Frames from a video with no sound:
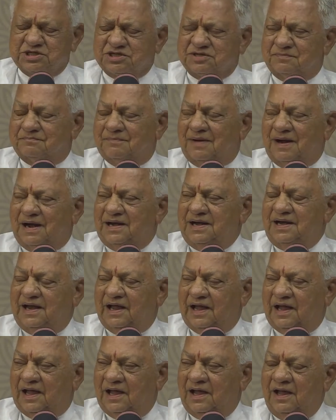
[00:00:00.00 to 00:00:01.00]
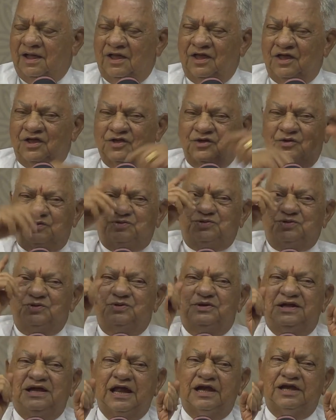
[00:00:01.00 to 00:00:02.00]
Monday, you
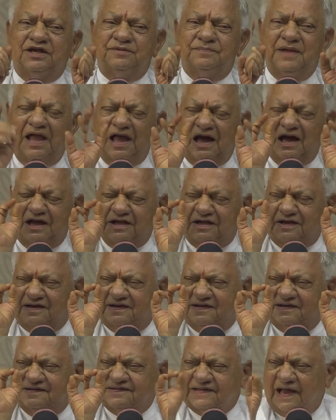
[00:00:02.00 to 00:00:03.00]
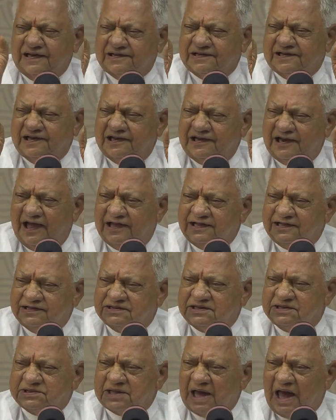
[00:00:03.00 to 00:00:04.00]
should get me exactly like
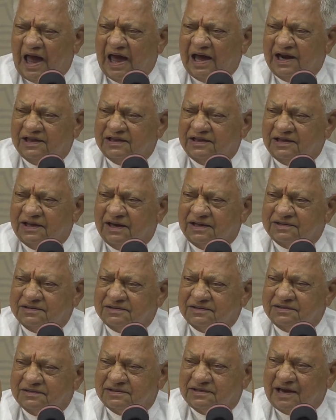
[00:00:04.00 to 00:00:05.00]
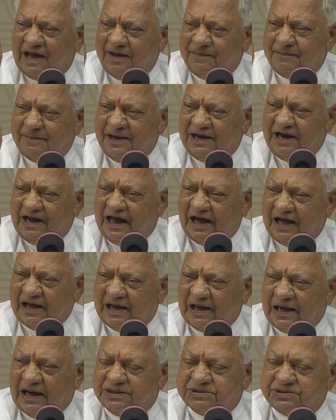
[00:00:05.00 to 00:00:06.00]
this another diamond
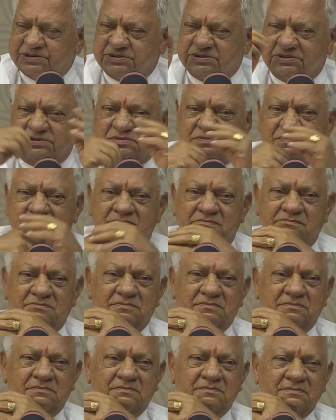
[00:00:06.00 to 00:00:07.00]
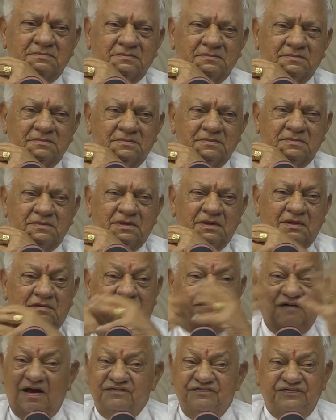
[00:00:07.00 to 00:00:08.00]
necklace.
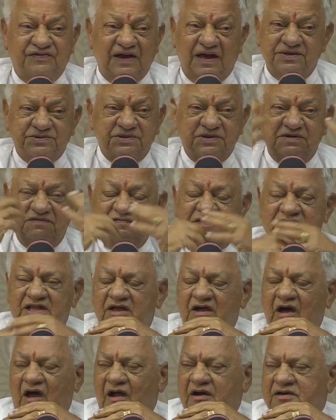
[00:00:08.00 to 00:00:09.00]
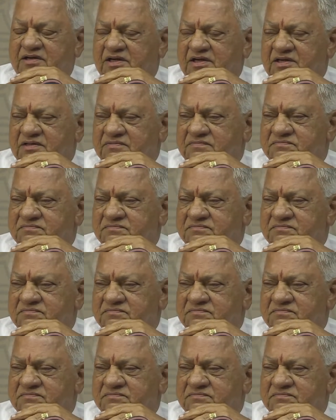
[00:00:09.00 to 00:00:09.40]
Wife has given the order.